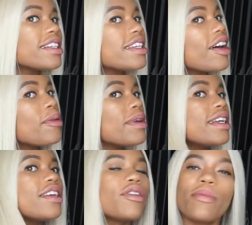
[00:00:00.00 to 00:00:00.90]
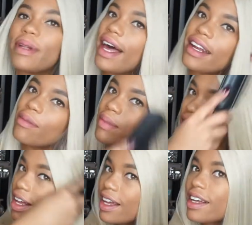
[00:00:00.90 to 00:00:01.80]
to tell me to do platinum
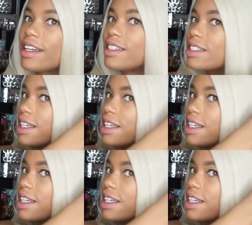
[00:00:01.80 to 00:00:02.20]
blonde,